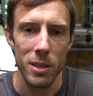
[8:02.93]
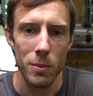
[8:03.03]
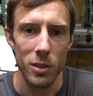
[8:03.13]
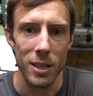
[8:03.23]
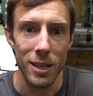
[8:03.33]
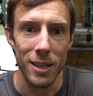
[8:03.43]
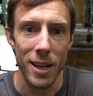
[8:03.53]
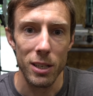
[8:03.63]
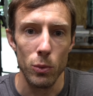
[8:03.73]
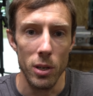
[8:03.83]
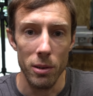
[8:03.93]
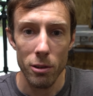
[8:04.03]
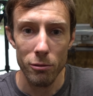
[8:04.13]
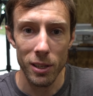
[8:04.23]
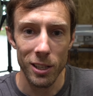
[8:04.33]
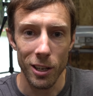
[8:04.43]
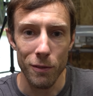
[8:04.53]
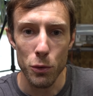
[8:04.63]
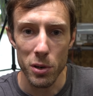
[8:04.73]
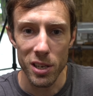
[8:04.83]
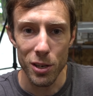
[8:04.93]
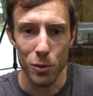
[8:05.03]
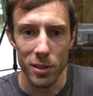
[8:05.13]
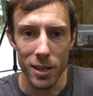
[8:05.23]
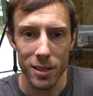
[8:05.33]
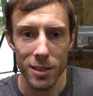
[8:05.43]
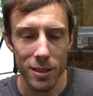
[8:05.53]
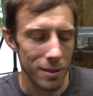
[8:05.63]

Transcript: and we'll see you in the next one. Really looking forward to use this.